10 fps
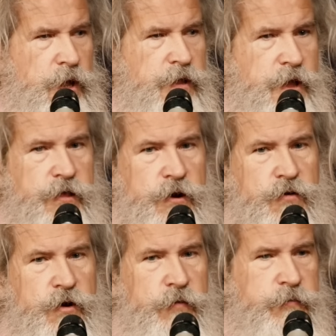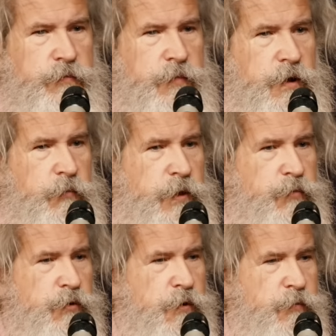The other group are
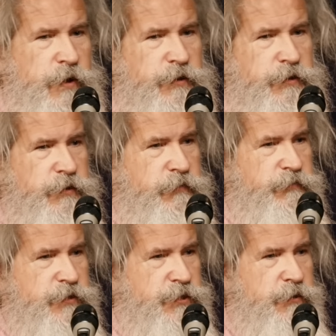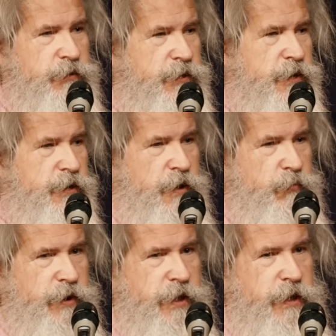people who are mentally deficient that didn't
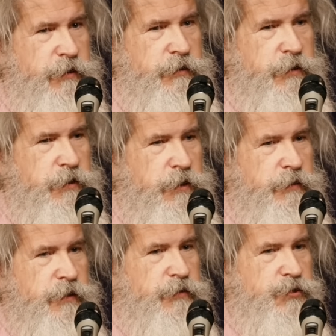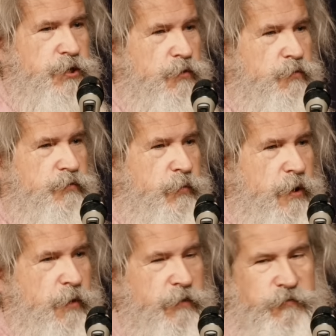comprehend that the joke was
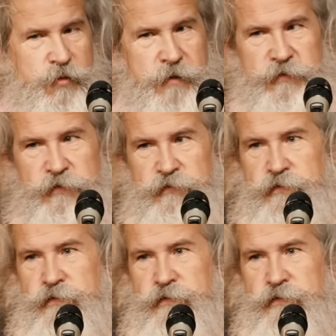about white supremacists.